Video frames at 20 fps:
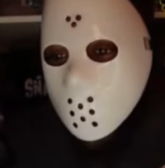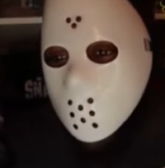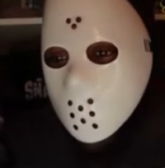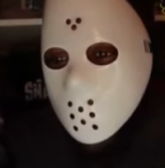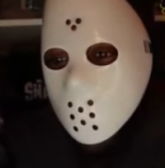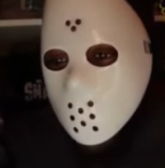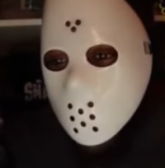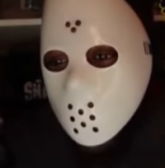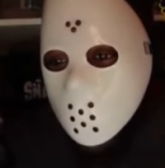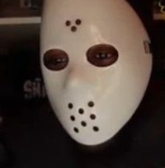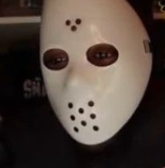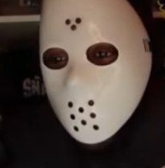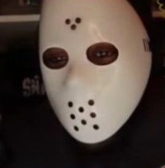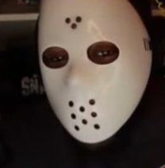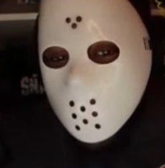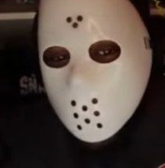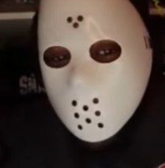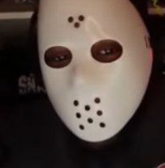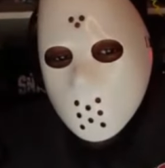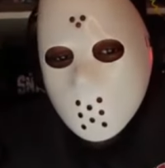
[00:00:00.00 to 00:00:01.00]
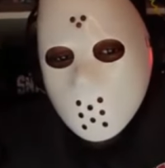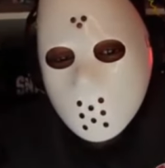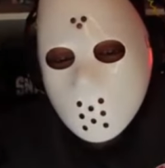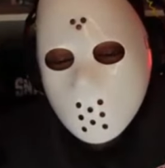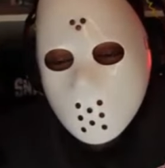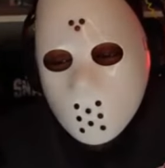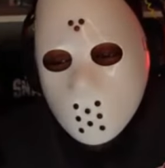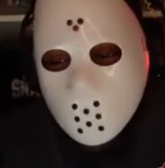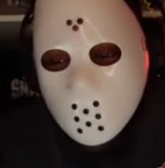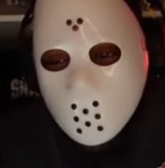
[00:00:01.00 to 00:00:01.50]

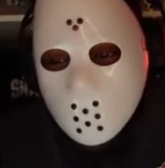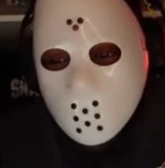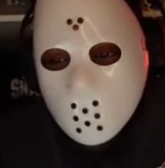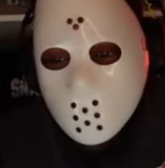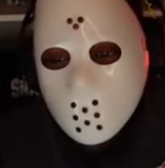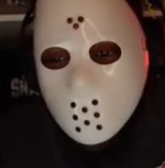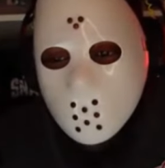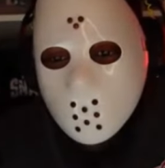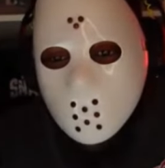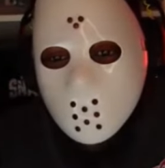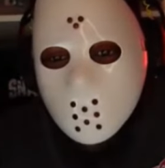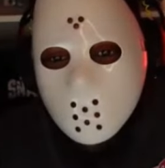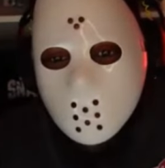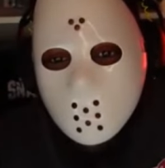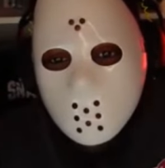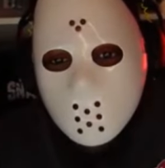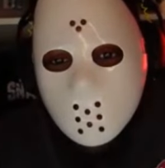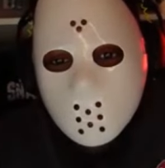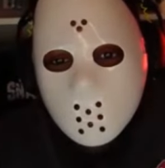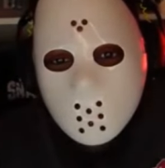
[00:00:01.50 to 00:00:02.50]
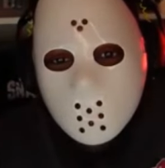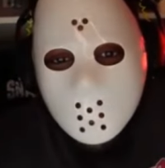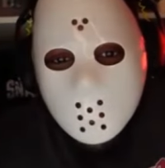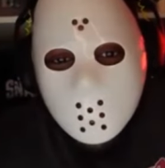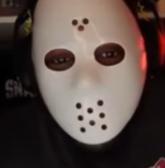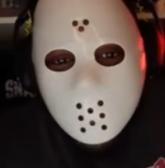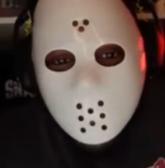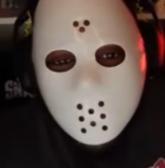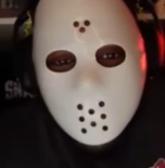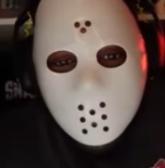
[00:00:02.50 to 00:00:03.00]

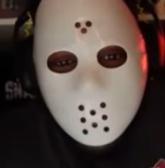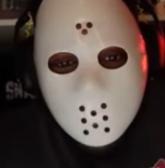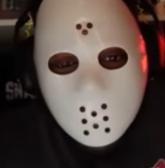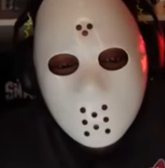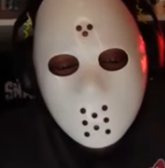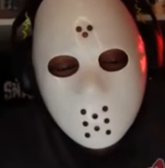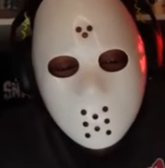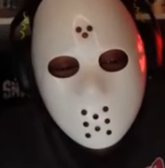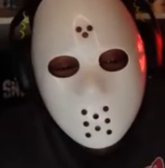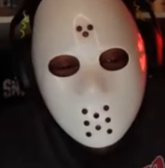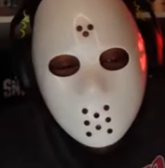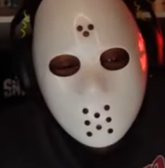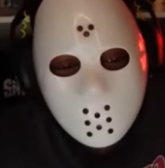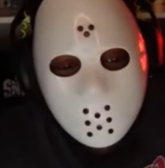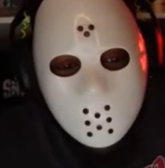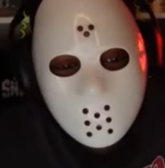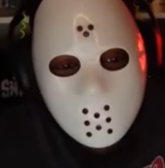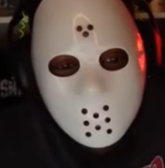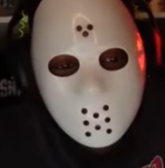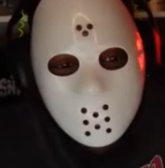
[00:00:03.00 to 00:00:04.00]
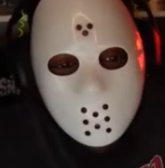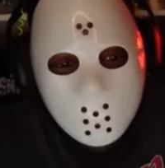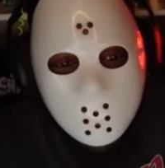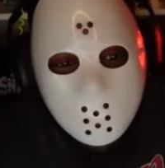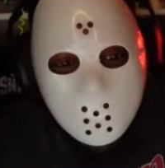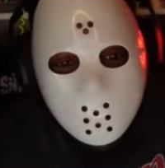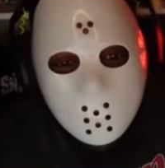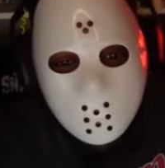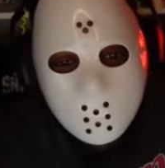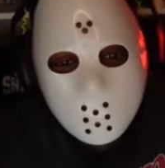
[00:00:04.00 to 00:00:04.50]

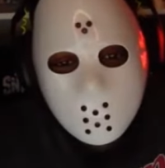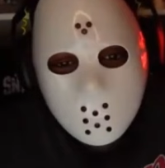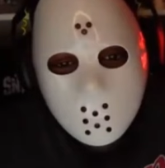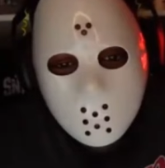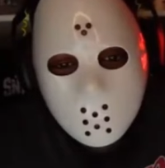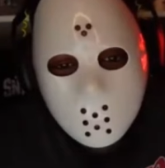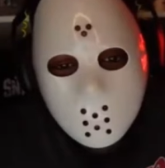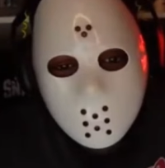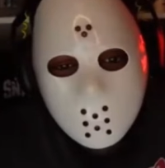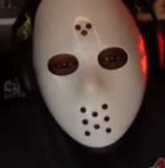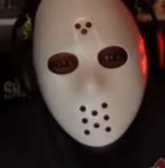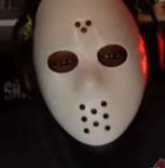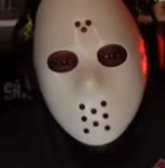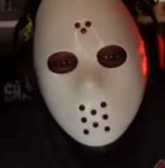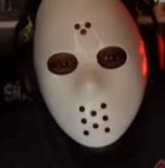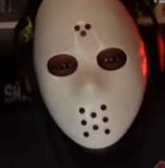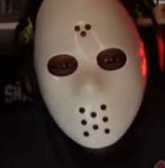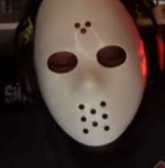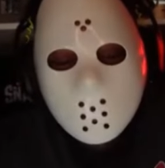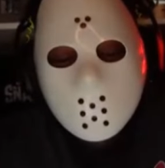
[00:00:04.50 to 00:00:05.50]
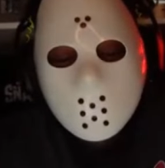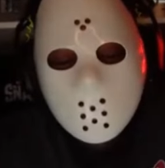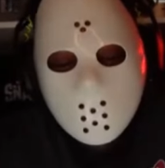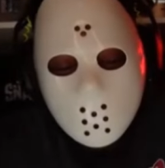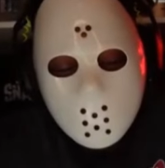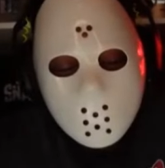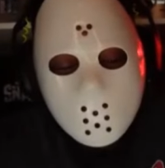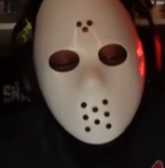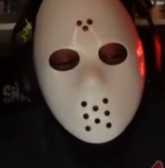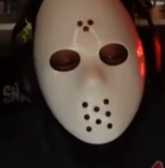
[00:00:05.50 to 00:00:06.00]

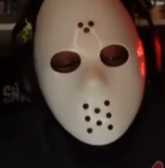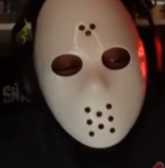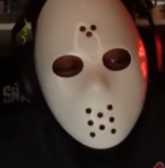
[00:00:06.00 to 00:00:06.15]
[no speech]